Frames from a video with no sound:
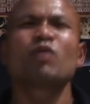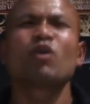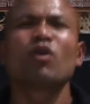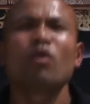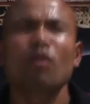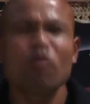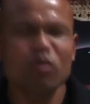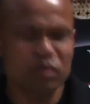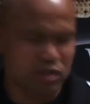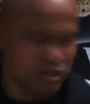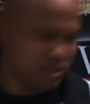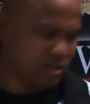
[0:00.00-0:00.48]

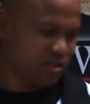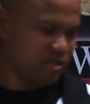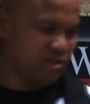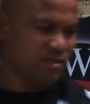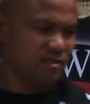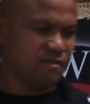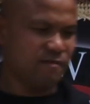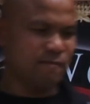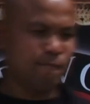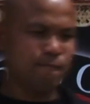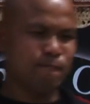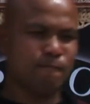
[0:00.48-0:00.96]
course,
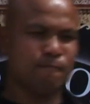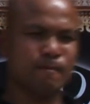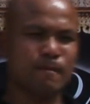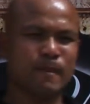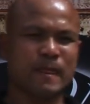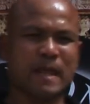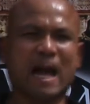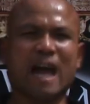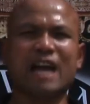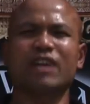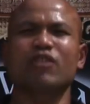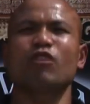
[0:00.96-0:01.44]

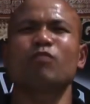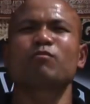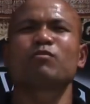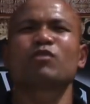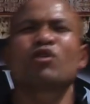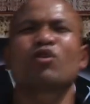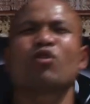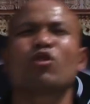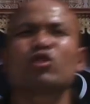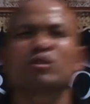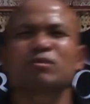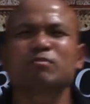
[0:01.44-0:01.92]
and of
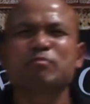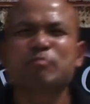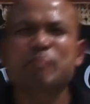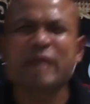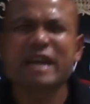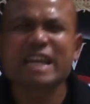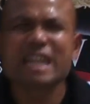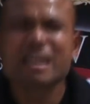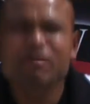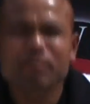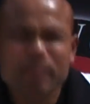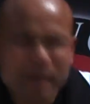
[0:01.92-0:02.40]
course
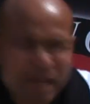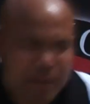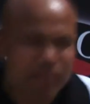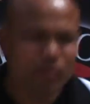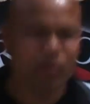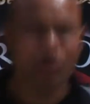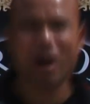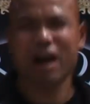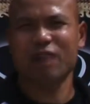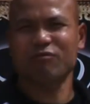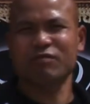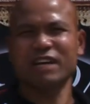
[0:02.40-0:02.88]
many
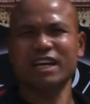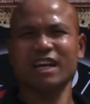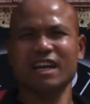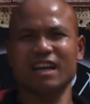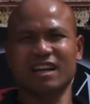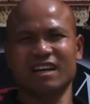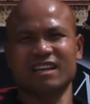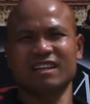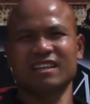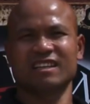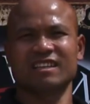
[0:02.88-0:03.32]
people out there